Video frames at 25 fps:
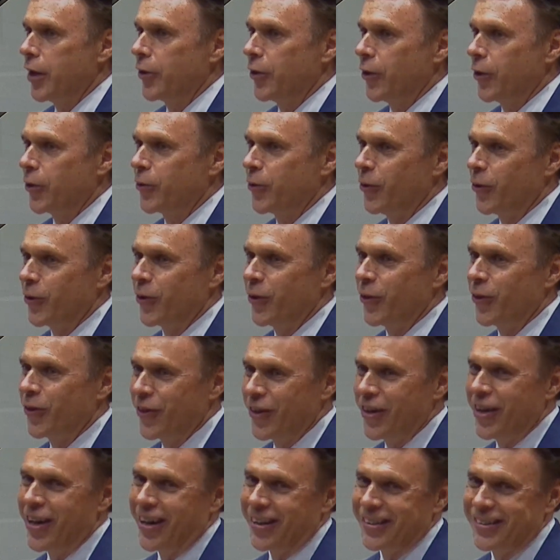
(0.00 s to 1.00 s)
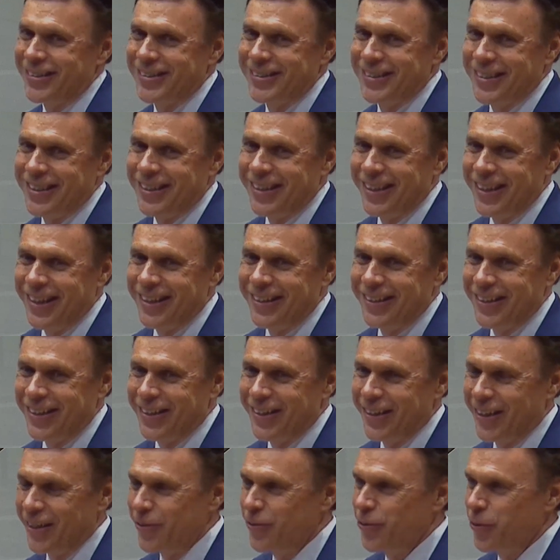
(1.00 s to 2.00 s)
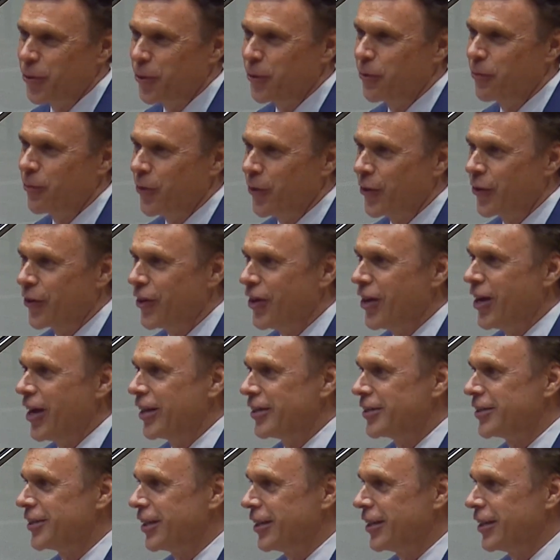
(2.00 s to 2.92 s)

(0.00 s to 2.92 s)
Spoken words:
our crooked thoughts and to think truthful thoughts.